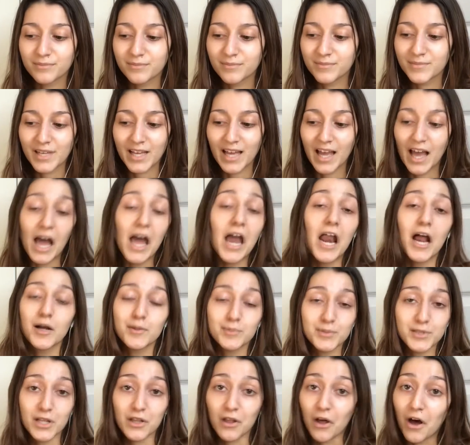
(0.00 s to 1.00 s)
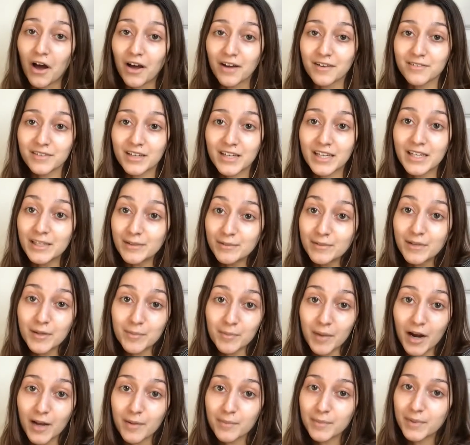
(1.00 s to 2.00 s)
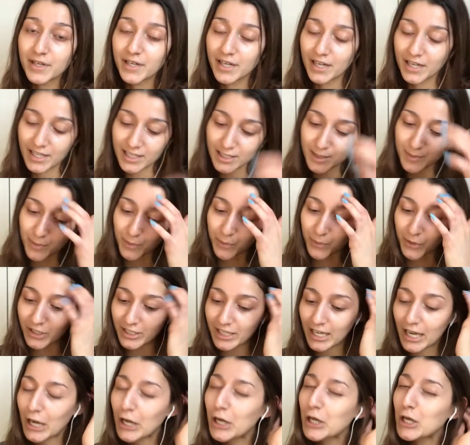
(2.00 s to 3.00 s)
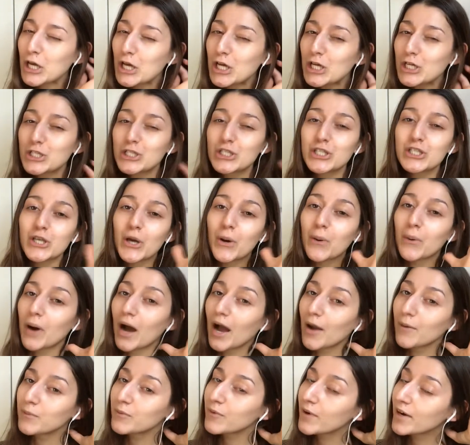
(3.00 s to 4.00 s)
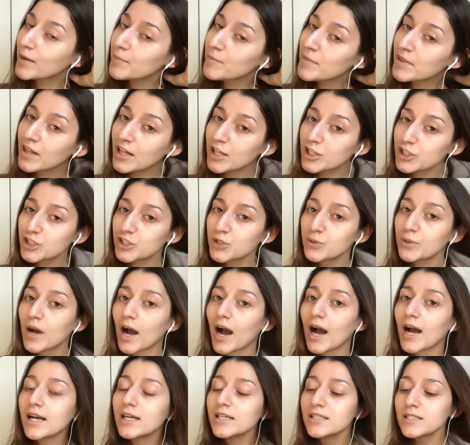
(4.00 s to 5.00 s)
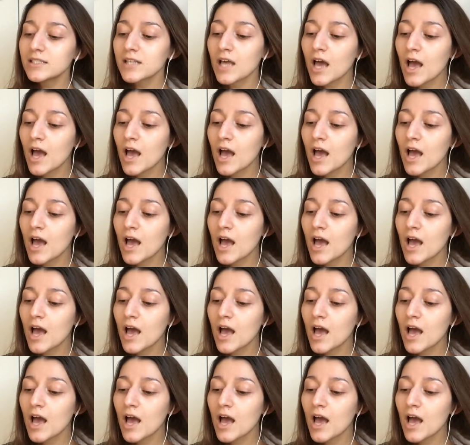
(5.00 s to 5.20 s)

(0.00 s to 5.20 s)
It helps a lot in my opinion. It's been working. So I would recommend that to you guys.